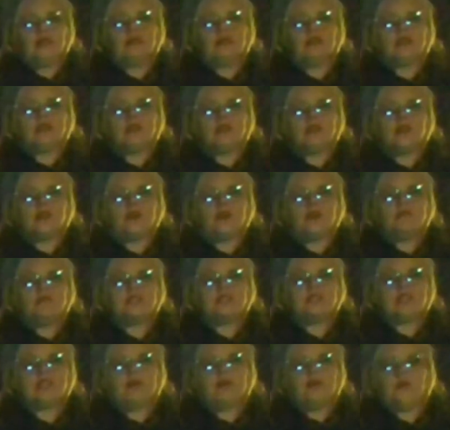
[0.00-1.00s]
The soft,
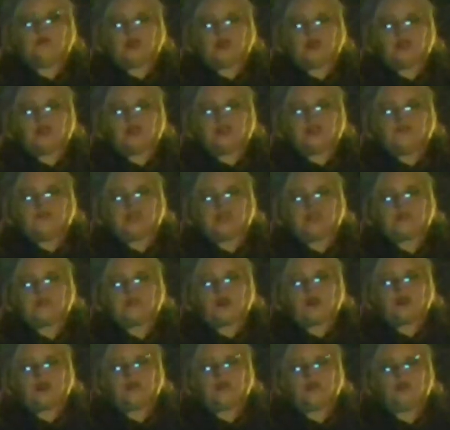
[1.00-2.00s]
stuffed parts of its
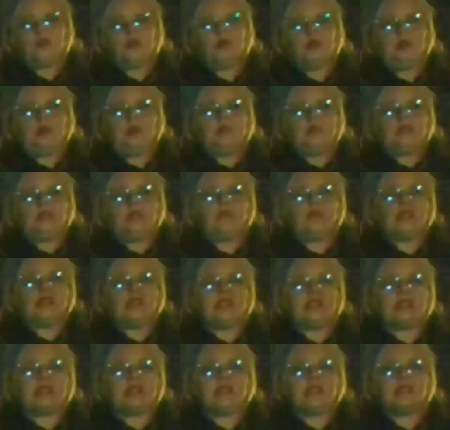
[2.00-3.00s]
body were ripped in
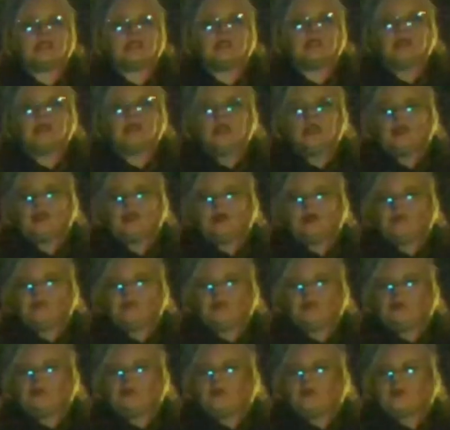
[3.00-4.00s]
places,
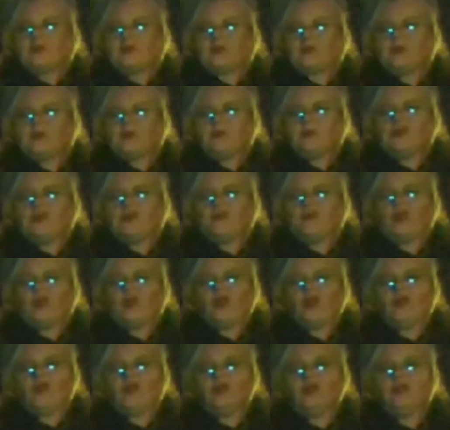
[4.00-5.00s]
but most creepy of
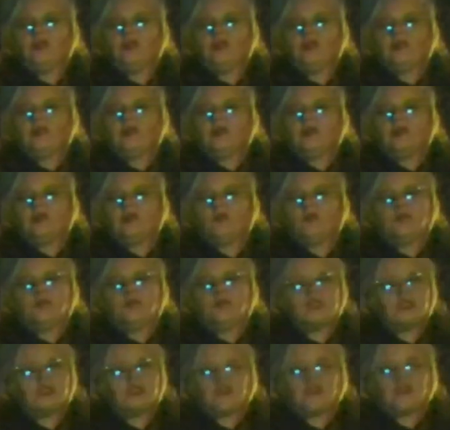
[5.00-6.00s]
all
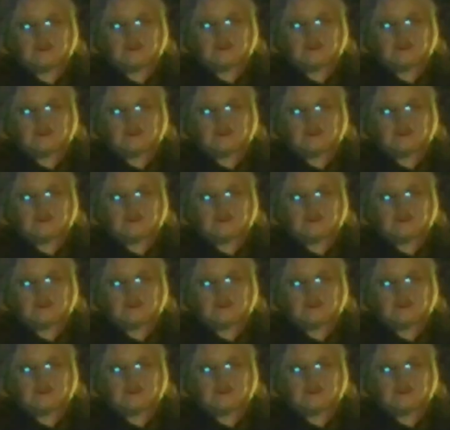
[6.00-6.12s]
was the doll's